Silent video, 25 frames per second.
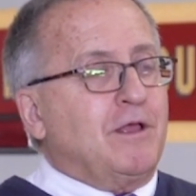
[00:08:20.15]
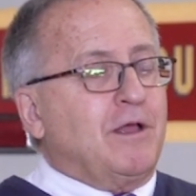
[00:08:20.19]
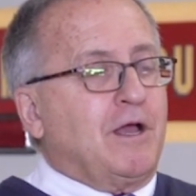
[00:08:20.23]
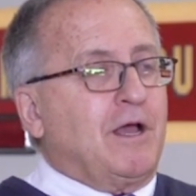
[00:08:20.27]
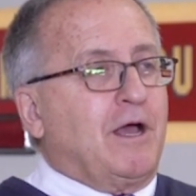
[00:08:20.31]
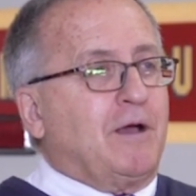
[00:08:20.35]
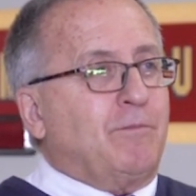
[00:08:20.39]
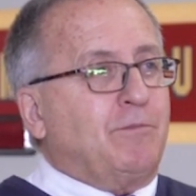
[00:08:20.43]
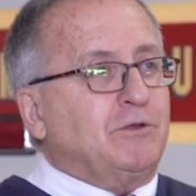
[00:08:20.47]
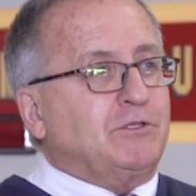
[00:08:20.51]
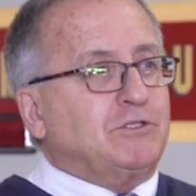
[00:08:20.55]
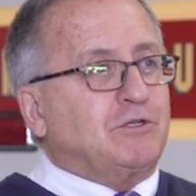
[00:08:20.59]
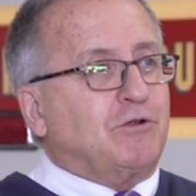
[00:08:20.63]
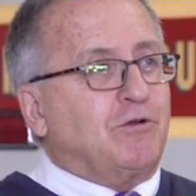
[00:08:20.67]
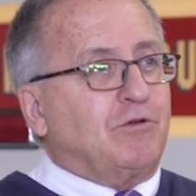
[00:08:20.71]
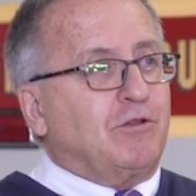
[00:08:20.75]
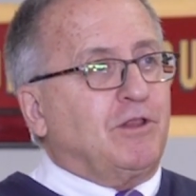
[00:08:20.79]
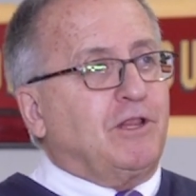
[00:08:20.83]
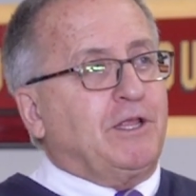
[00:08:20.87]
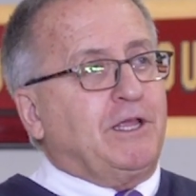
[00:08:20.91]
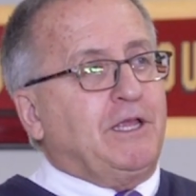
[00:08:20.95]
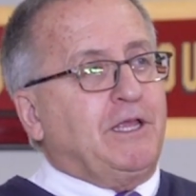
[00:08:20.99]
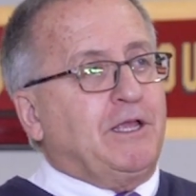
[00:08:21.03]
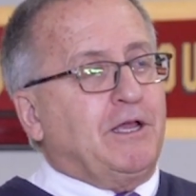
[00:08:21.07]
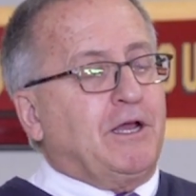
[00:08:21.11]
but
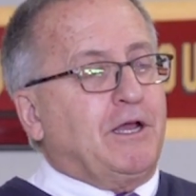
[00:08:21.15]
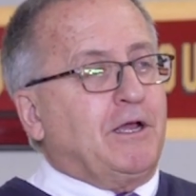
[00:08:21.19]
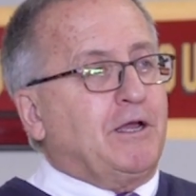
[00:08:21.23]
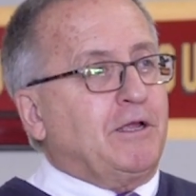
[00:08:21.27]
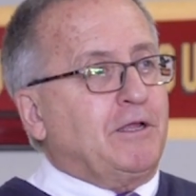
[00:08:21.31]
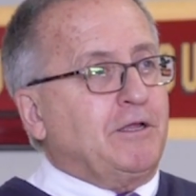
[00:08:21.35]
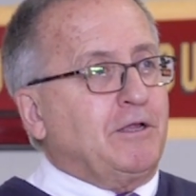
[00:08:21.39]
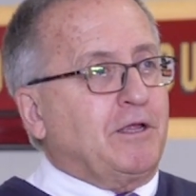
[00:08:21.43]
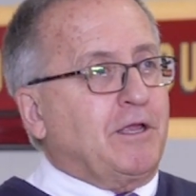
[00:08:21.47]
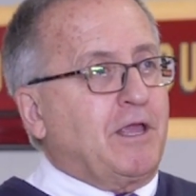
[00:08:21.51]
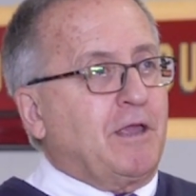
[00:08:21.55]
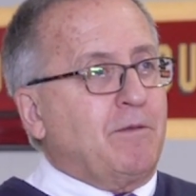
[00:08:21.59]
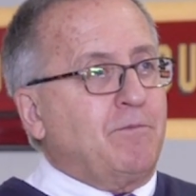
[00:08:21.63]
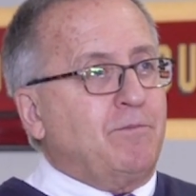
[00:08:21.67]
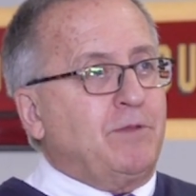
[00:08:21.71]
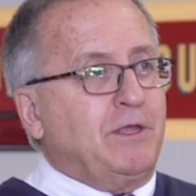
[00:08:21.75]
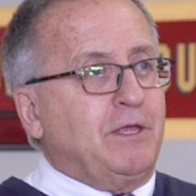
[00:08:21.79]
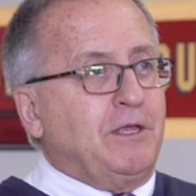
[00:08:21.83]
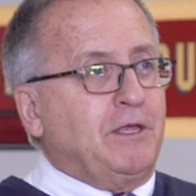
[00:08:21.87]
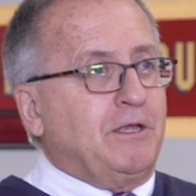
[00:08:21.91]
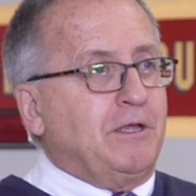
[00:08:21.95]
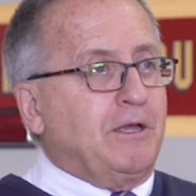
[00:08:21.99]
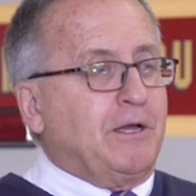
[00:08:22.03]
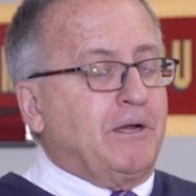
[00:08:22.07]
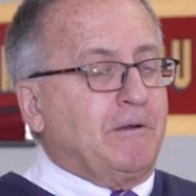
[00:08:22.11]
certainly it can
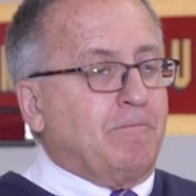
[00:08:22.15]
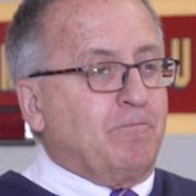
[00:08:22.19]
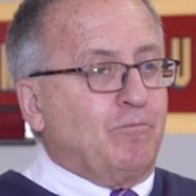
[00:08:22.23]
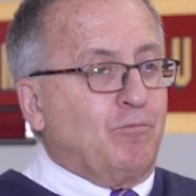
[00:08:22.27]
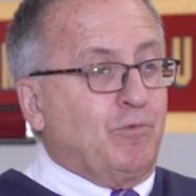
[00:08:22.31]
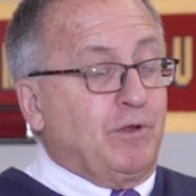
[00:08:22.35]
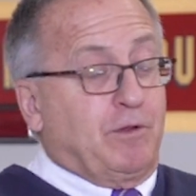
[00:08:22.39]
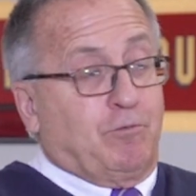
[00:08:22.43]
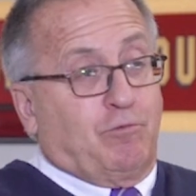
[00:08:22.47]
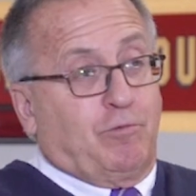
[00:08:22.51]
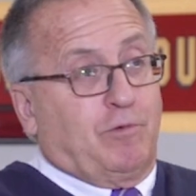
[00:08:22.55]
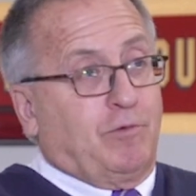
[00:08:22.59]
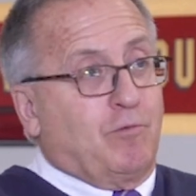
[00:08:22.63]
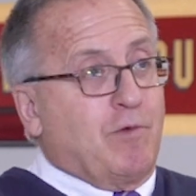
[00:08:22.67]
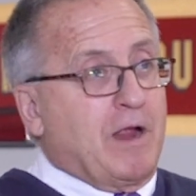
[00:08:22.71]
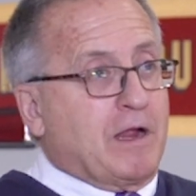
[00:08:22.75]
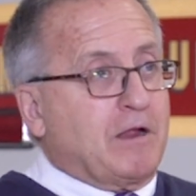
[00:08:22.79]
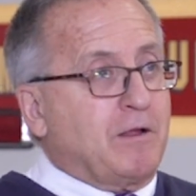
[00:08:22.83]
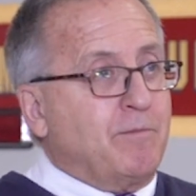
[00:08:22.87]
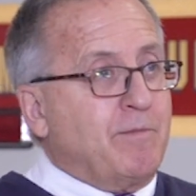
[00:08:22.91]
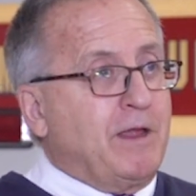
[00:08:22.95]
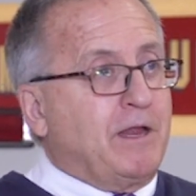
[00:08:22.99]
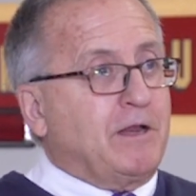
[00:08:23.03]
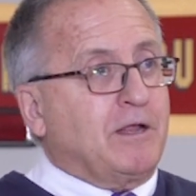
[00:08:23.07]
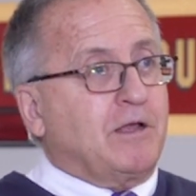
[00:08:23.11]
be, we
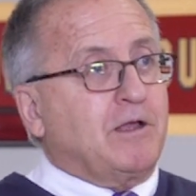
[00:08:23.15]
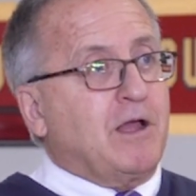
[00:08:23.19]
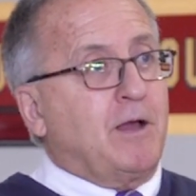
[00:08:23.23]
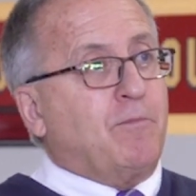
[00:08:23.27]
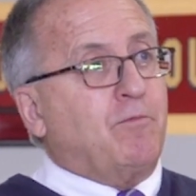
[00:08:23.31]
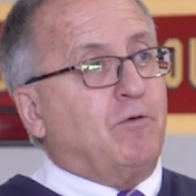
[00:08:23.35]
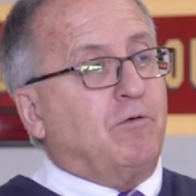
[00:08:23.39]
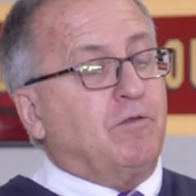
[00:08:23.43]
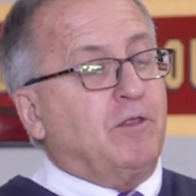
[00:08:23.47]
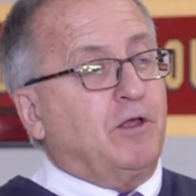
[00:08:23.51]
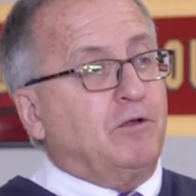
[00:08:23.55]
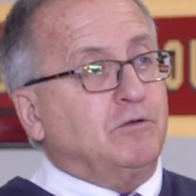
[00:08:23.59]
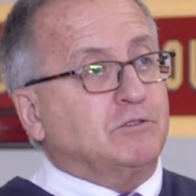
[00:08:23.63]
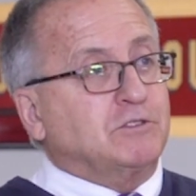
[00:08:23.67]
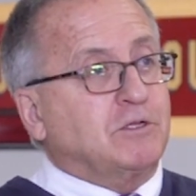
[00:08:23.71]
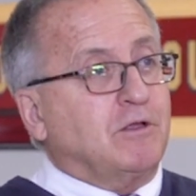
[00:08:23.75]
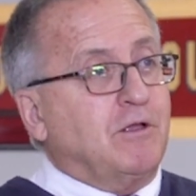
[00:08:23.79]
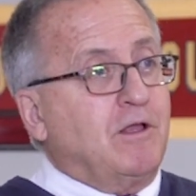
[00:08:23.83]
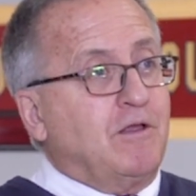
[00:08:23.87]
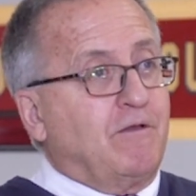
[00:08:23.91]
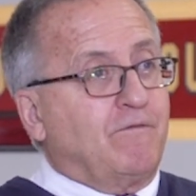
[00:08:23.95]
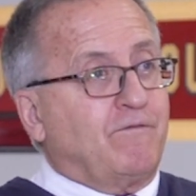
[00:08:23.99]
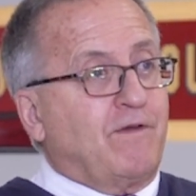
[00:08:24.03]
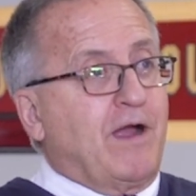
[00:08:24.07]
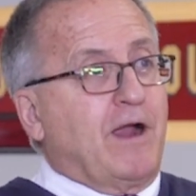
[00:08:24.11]
recommend a couple of those
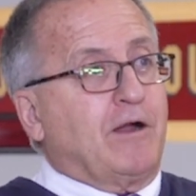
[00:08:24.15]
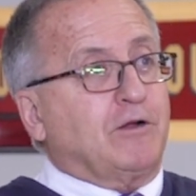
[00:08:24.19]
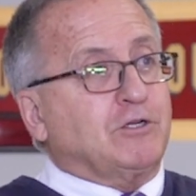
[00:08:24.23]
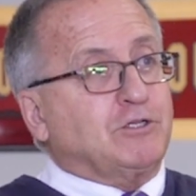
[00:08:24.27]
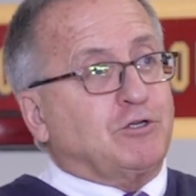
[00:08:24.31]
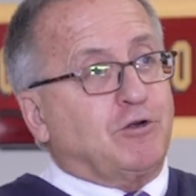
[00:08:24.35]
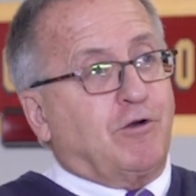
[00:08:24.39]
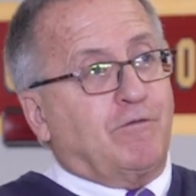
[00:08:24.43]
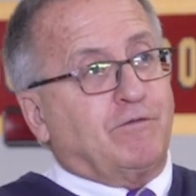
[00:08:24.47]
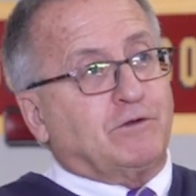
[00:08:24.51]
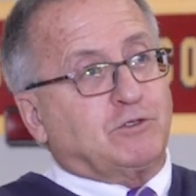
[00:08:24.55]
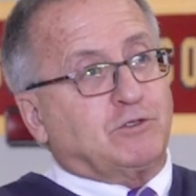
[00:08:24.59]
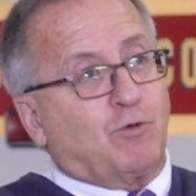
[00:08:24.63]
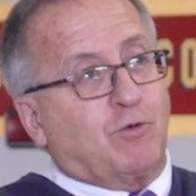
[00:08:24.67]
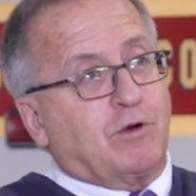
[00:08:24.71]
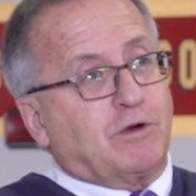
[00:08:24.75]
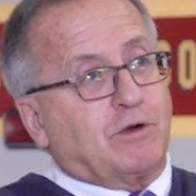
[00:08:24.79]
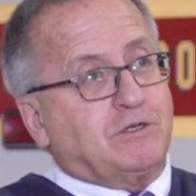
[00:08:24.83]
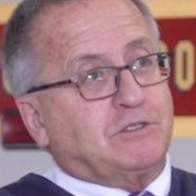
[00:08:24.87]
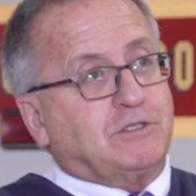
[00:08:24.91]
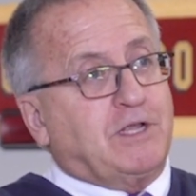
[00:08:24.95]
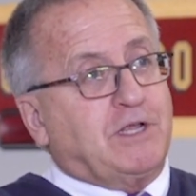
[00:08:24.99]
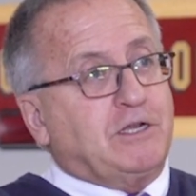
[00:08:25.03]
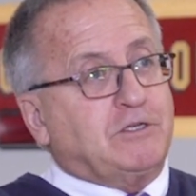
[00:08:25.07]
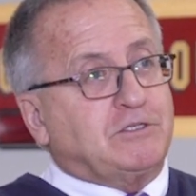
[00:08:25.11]
fire service
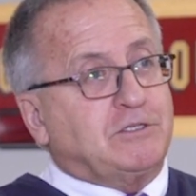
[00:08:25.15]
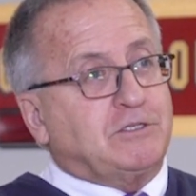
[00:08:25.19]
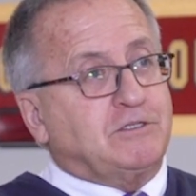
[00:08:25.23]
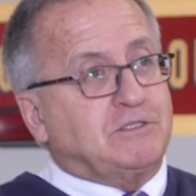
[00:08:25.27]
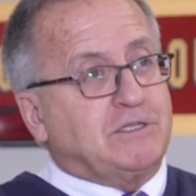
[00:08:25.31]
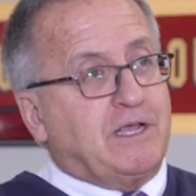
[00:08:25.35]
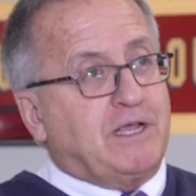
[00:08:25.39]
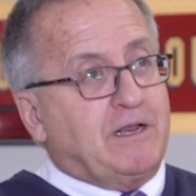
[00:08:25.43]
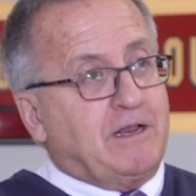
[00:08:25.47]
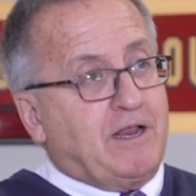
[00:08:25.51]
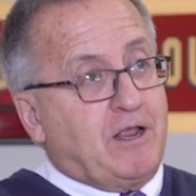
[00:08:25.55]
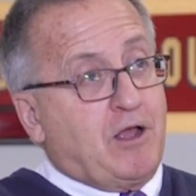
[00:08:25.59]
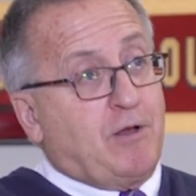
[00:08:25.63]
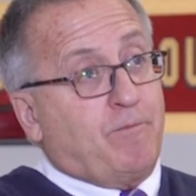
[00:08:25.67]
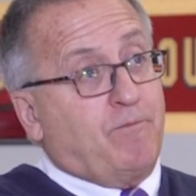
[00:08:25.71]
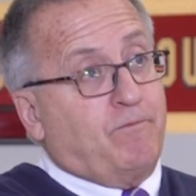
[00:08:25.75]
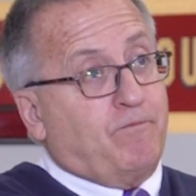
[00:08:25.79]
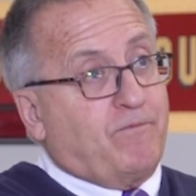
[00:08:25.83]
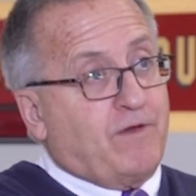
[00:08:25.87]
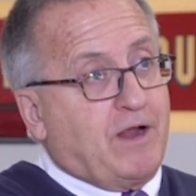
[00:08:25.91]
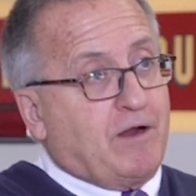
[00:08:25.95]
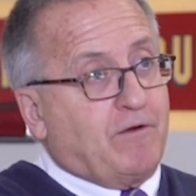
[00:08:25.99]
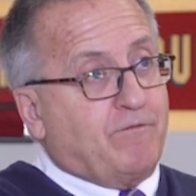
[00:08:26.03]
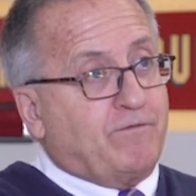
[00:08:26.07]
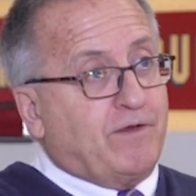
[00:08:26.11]
organizations that help
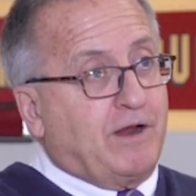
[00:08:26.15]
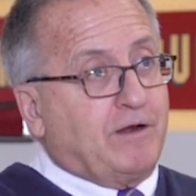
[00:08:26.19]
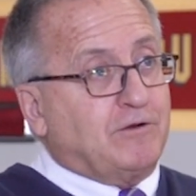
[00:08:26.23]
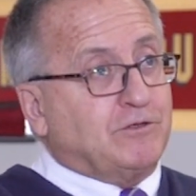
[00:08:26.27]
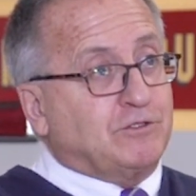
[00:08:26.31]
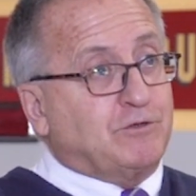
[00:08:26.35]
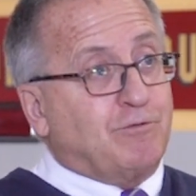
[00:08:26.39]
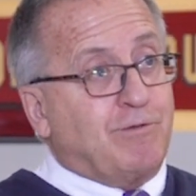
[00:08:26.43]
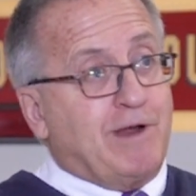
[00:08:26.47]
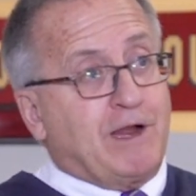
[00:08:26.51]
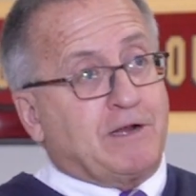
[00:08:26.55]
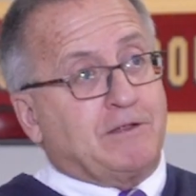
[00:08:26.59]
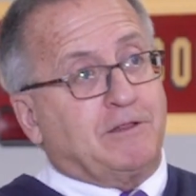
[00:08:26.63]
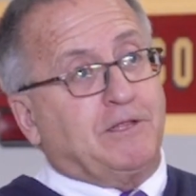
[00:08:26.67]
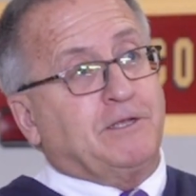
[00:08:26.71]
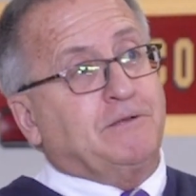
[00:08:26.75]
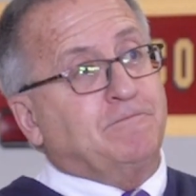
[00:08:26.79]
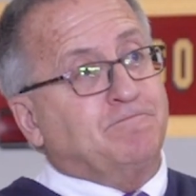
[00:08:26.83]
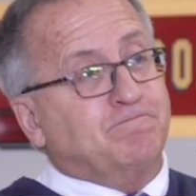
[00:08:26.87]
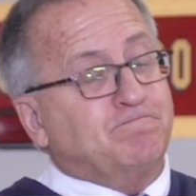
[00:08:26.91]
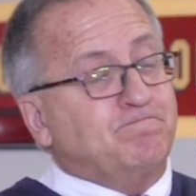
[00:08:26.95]
firefighters directly.